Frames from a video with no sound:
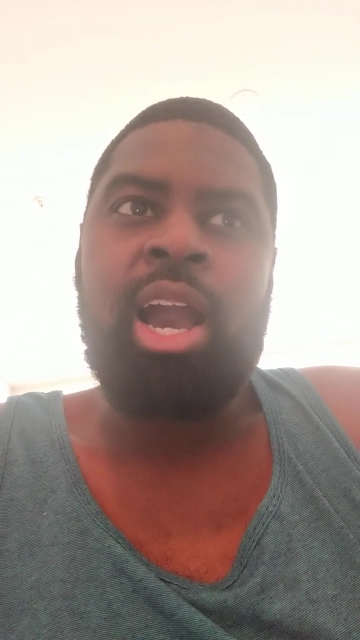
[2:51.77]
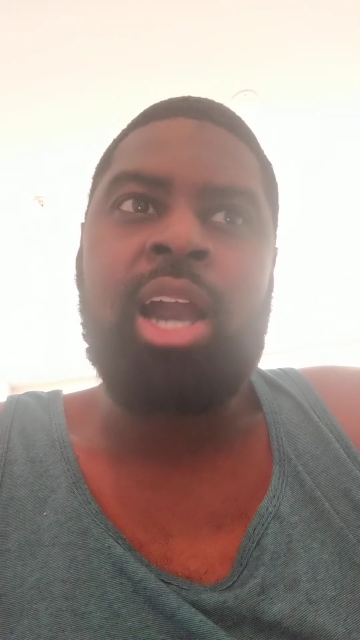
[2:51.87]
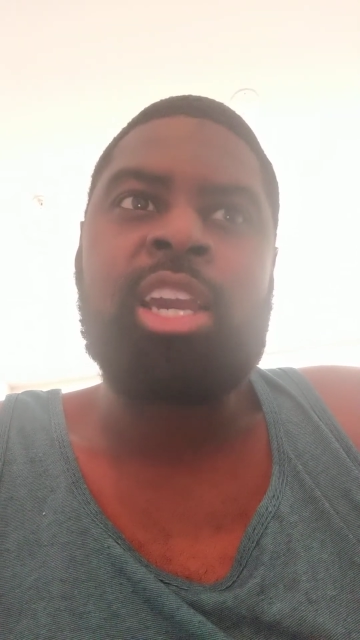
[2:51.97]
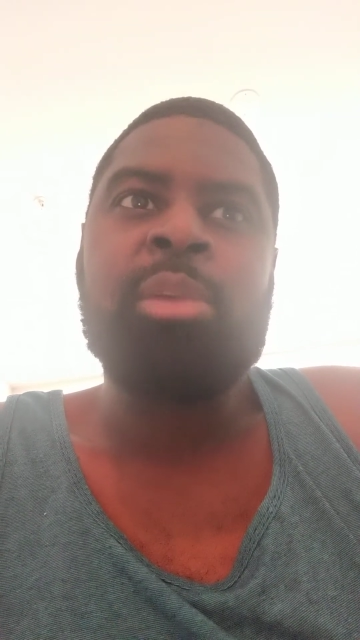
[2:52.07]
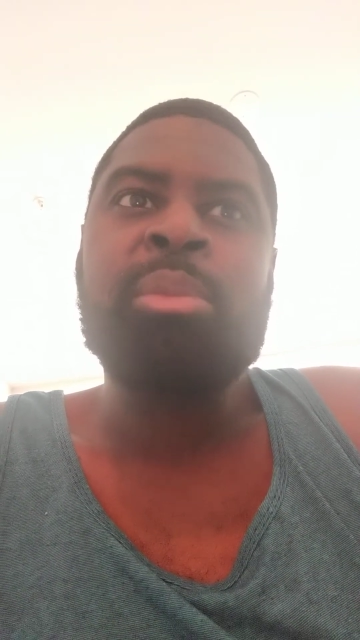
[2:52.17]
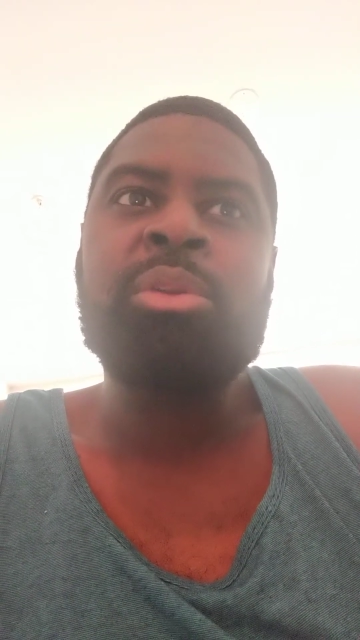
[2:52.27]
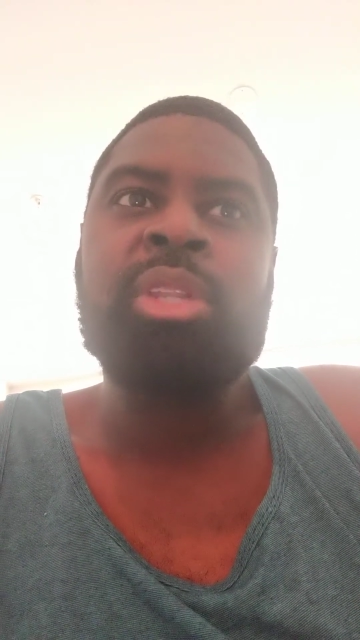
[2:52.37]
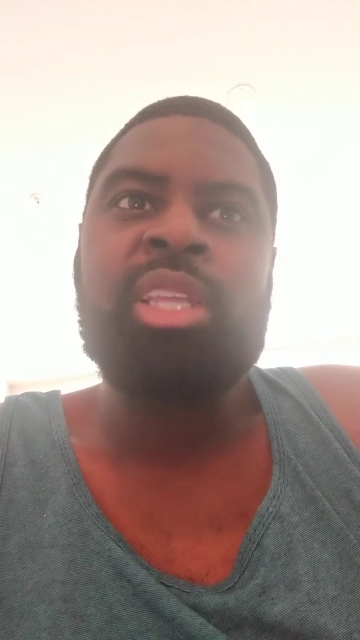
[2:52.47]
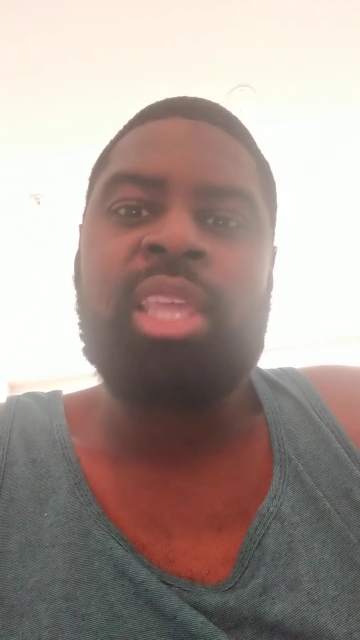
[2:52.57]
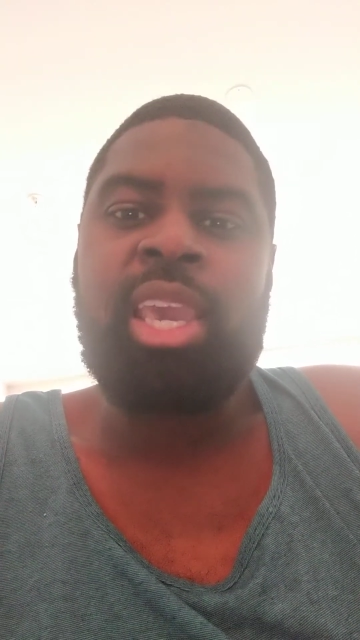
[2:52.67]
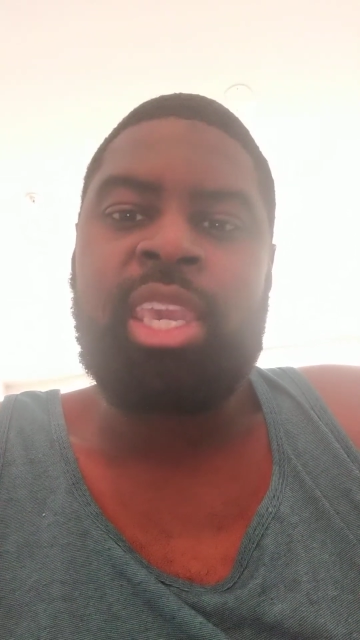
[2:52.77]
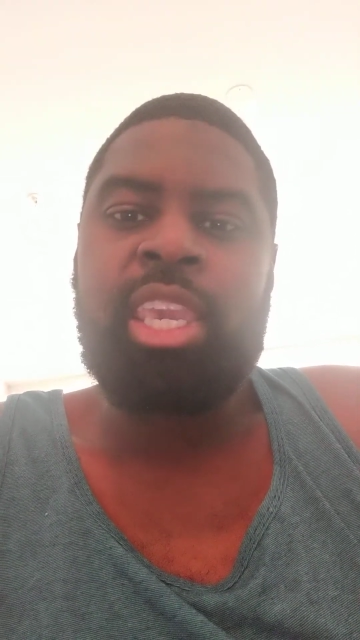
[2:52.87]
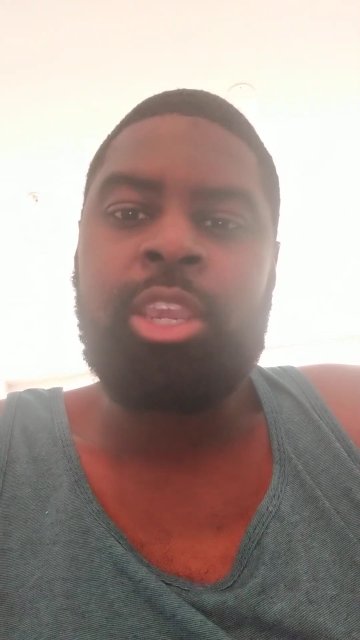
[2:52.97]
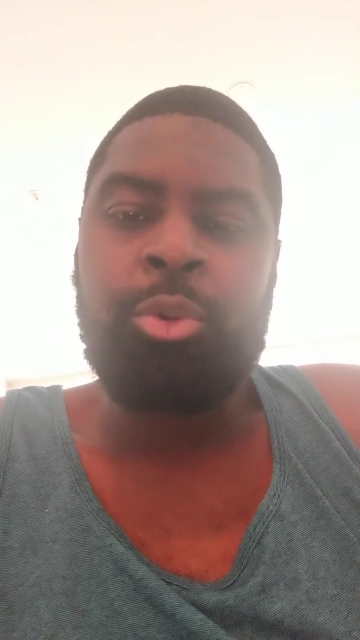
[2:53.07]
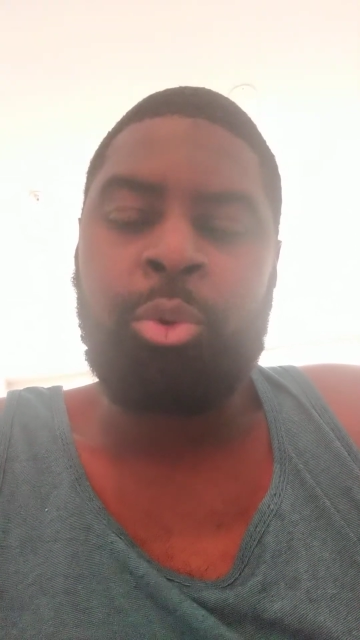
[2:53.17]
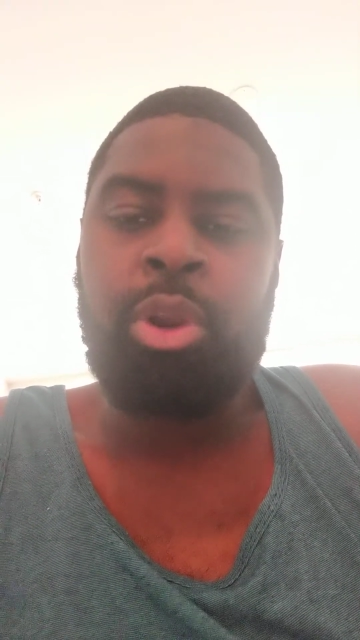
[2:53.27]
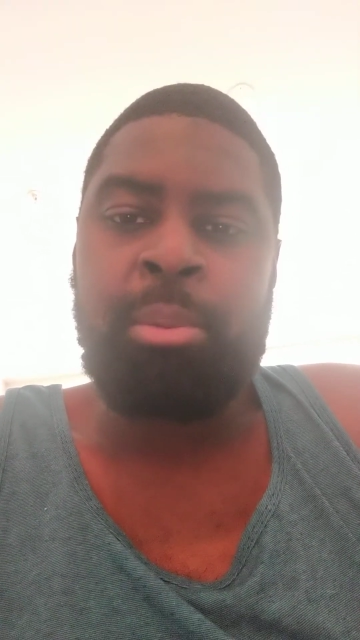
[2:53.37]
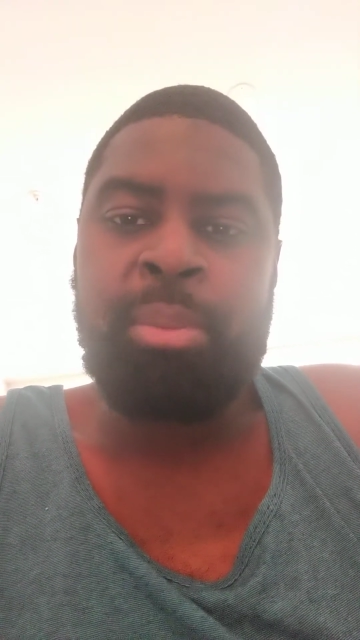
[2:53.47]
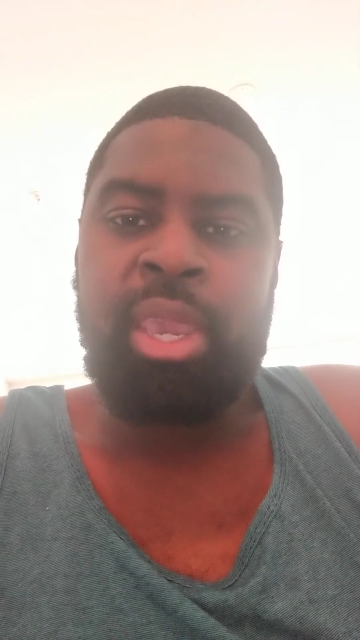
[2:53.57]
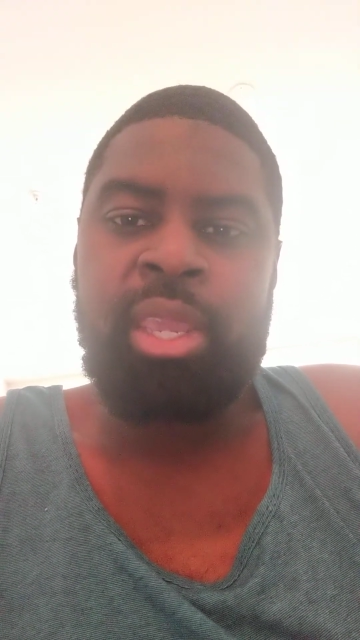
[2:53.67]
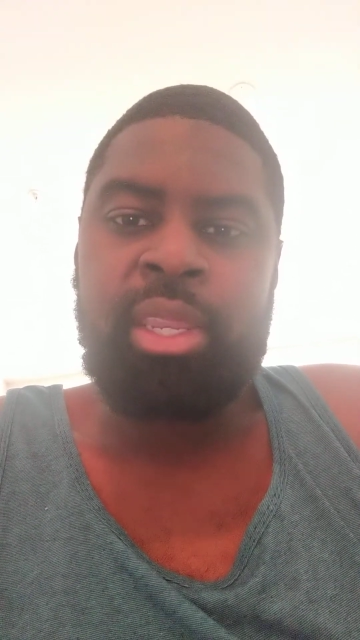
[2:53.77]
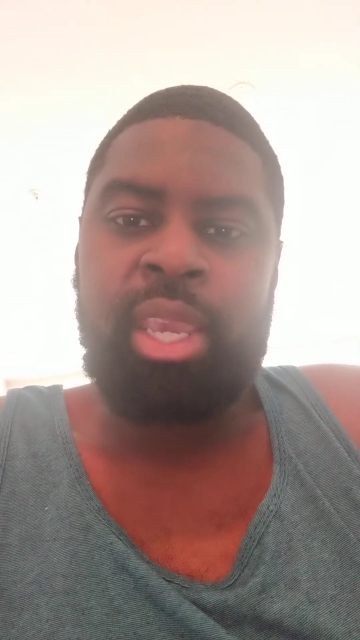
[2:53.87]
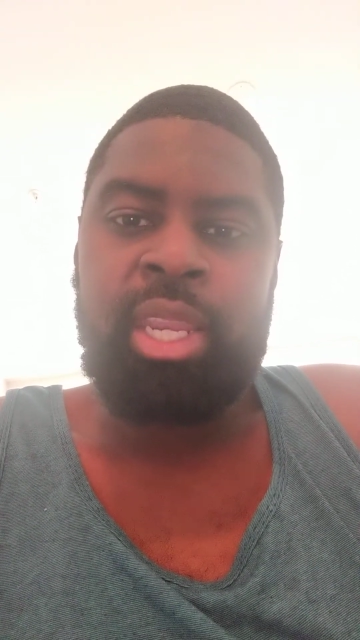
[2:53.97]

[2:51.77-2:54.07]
a, community that he grew up in,